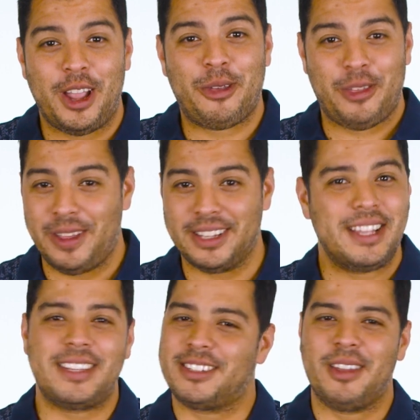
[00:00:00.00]
faith within
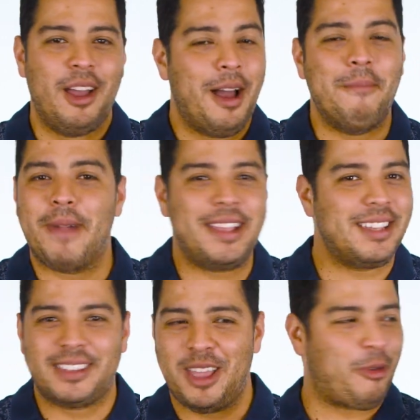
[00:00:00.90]
us. It's this
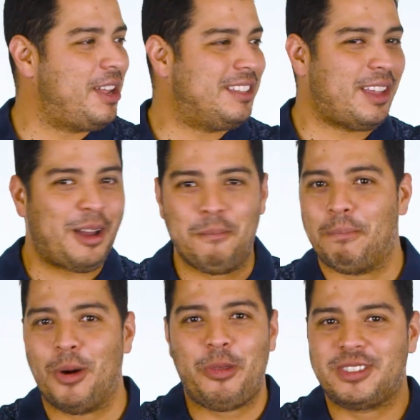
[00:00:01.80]
amazing thing where he's like on
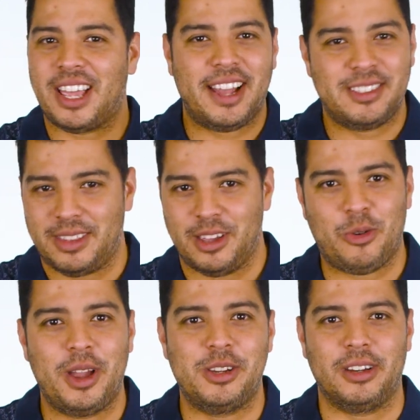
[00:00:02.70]
both sides of the
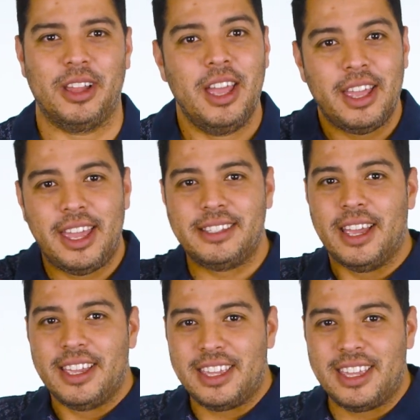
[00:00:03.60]
equation. He's
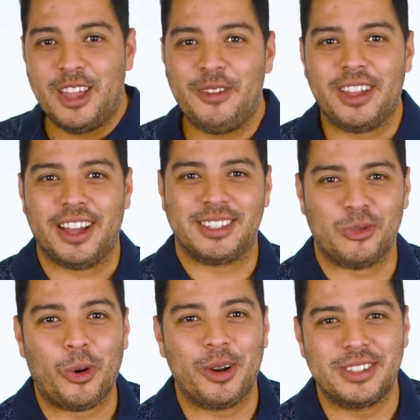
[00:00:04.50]
giving us
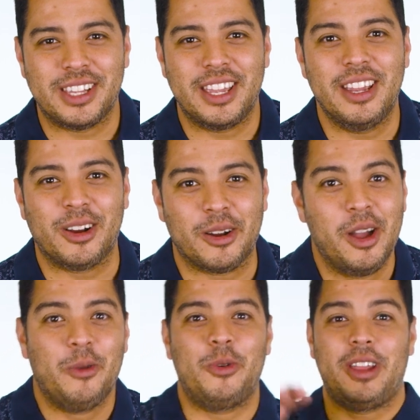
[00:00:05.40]
words to
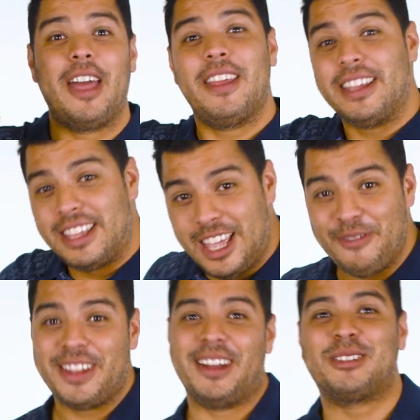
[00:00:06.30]
hear and then
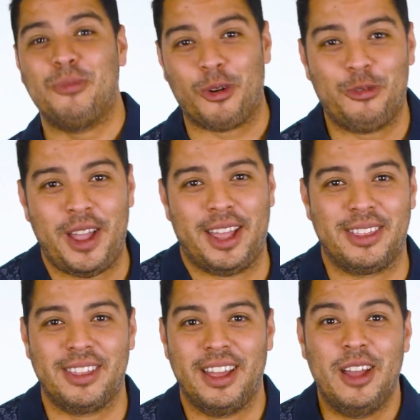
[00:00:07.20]
giving us more
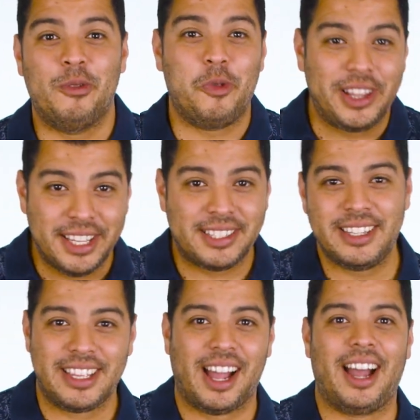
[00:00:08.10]
faith. When we listen
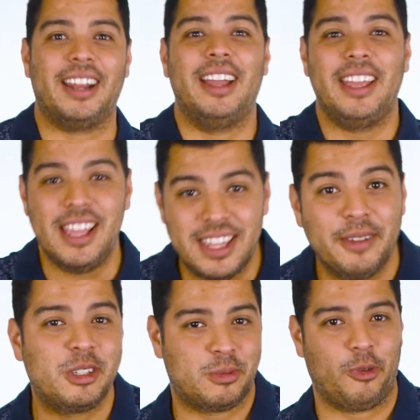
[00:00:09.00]
to God, he
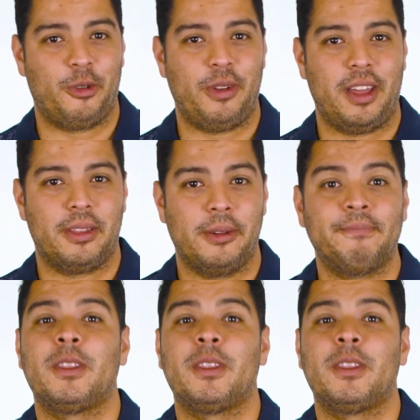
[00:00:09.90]
gives us more faith.